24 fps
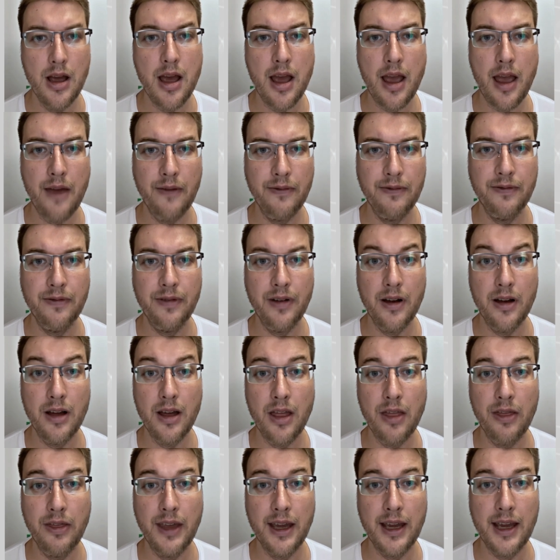If
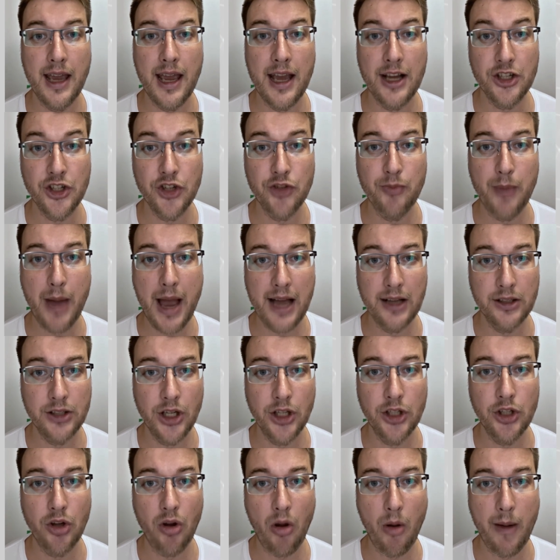the
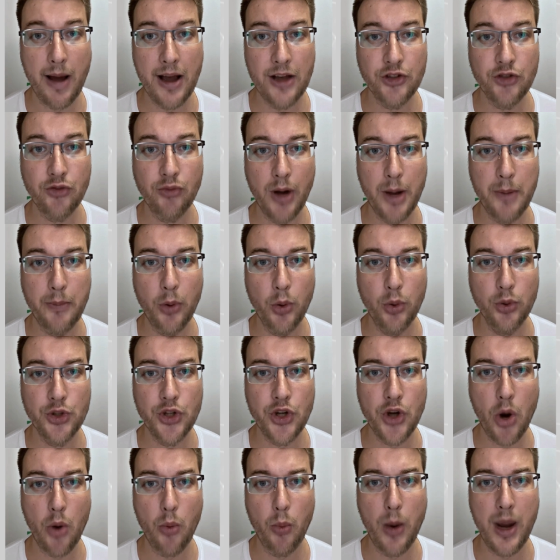expected US reports
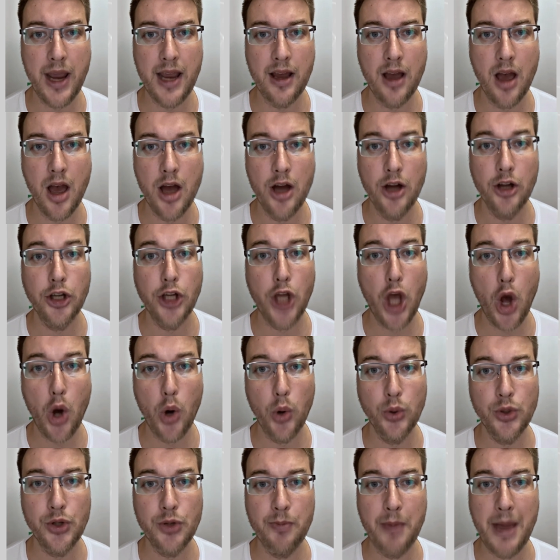are weak,
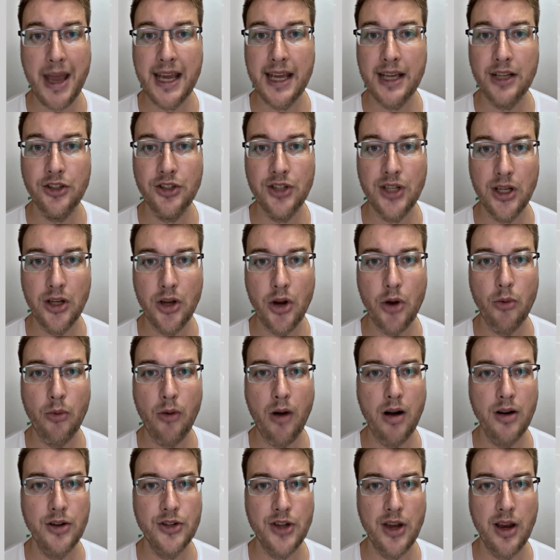gold may continue
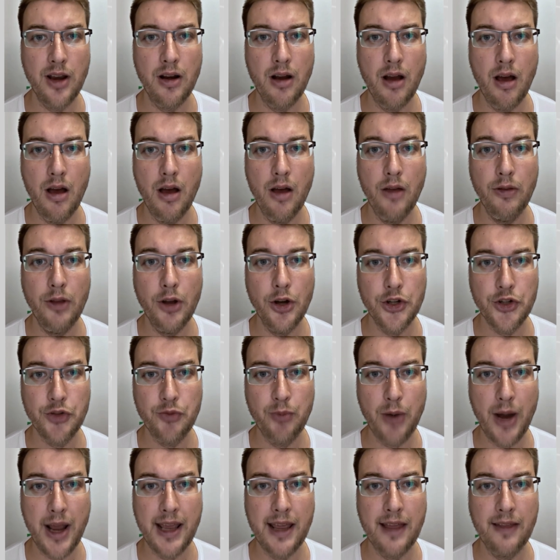rising, thus
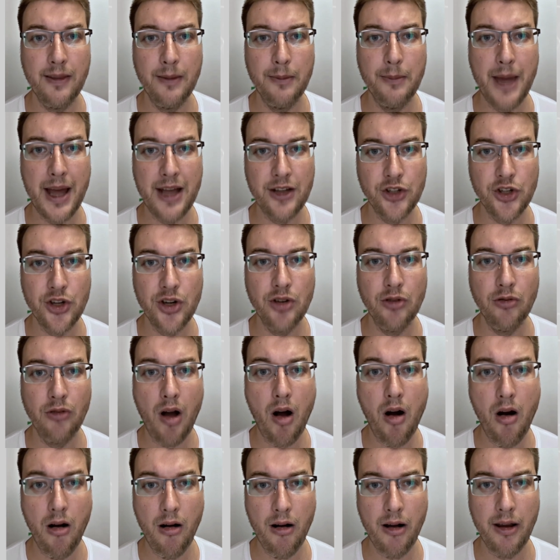breaking the mentioned
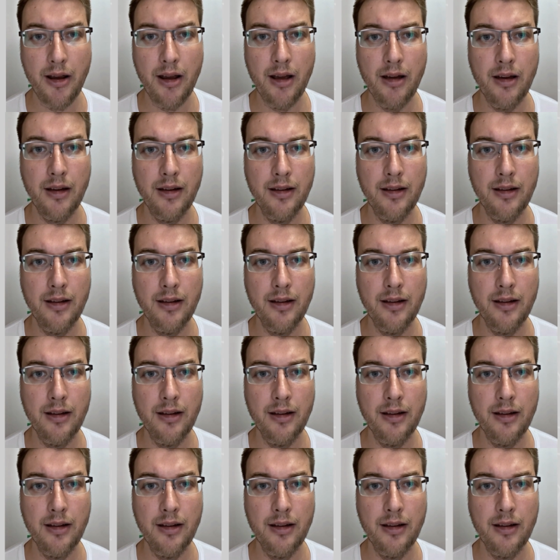high.